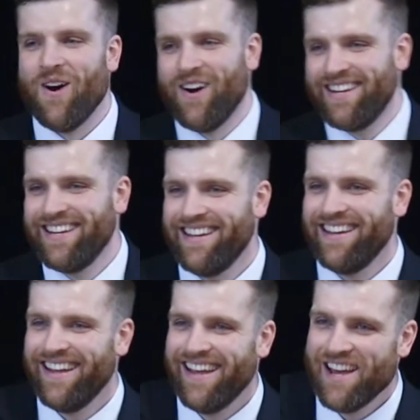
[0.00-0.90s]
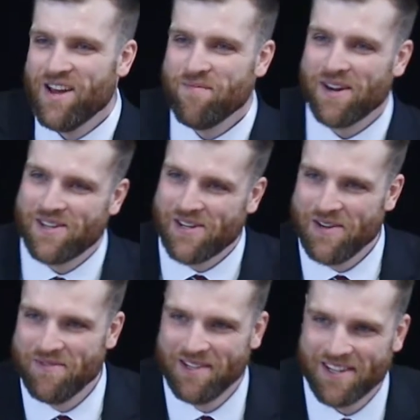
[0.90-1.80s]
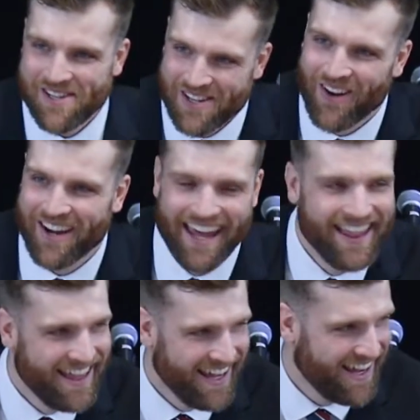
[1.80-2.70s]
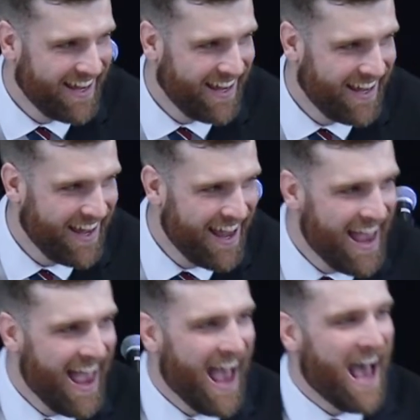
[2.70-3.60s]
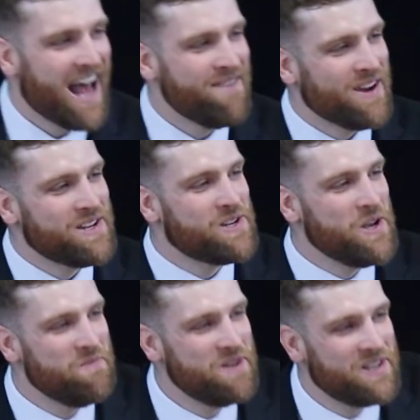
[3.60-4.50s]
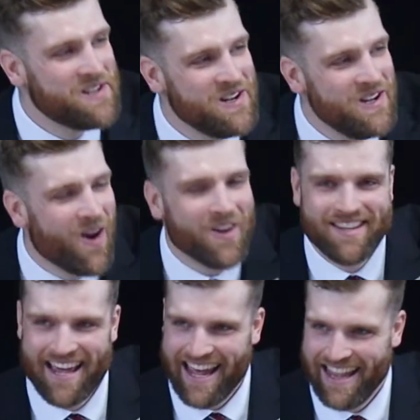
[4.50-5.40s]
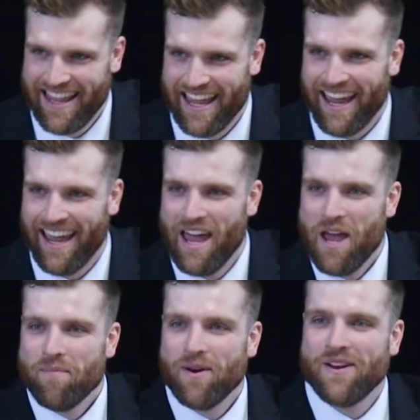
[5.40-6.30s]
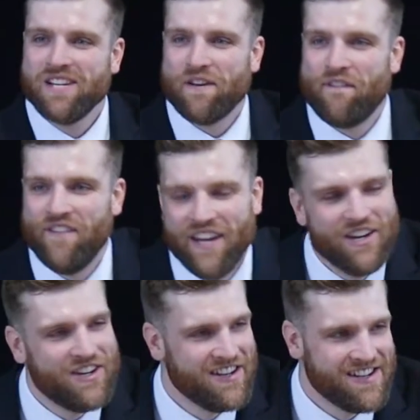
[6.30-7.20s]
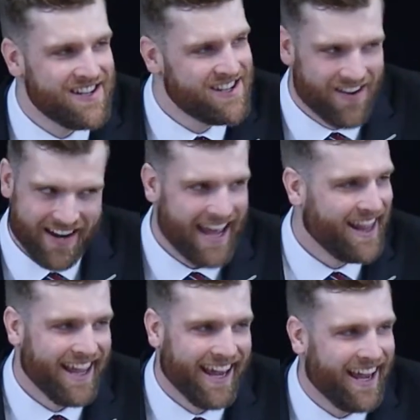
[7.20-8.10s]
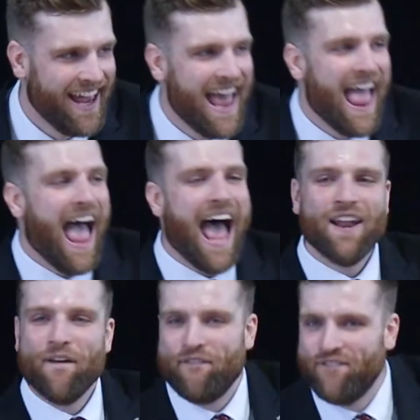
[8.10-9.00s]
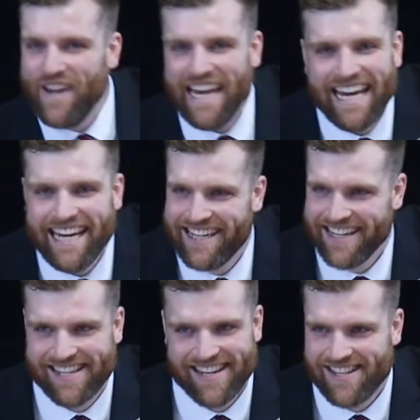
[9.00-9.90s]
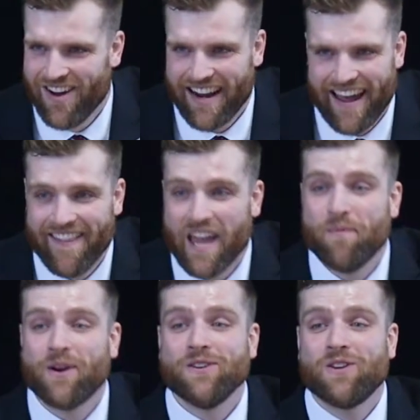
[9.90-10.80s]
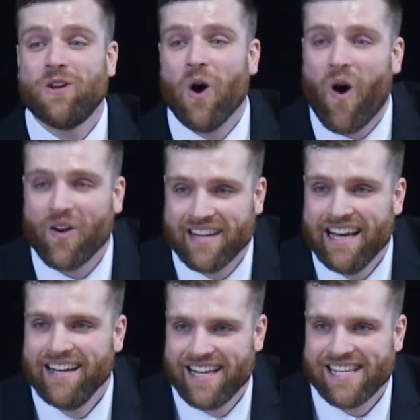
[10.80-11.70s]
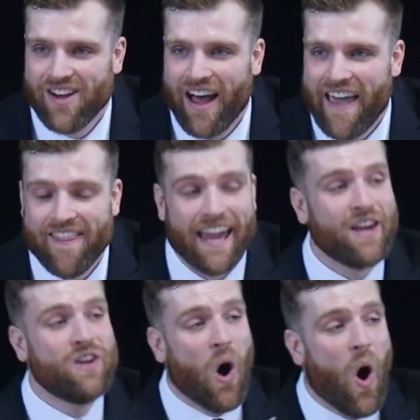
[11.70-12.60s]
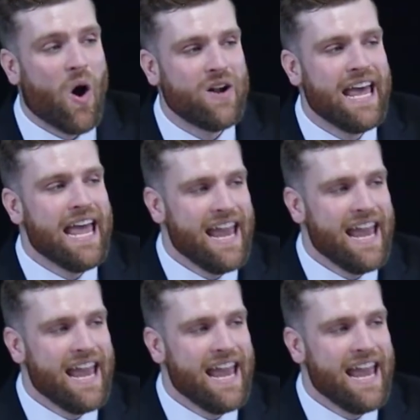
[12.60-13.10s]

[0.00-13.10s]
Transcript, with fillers: God, my sermon does not end there. And my sermon does not end there because Ephesians does not end there. And Ephesians does not end there because God does not end there. God